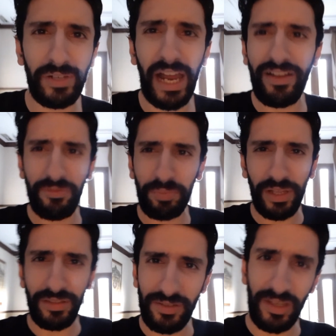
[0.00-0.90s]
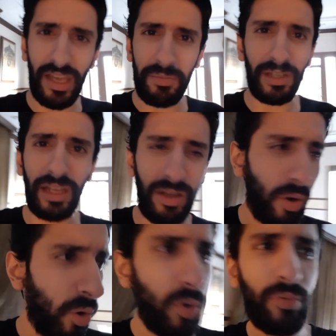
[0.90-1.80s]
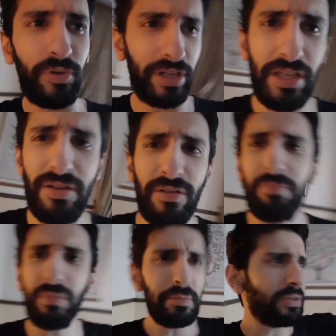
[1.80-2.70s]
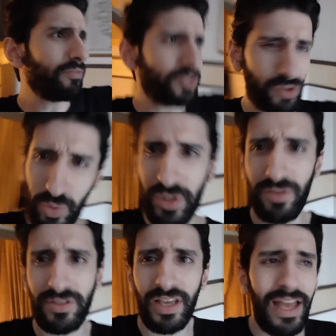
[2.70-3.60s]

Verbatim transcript: I haven't played this game in like over a year, maybe even two years.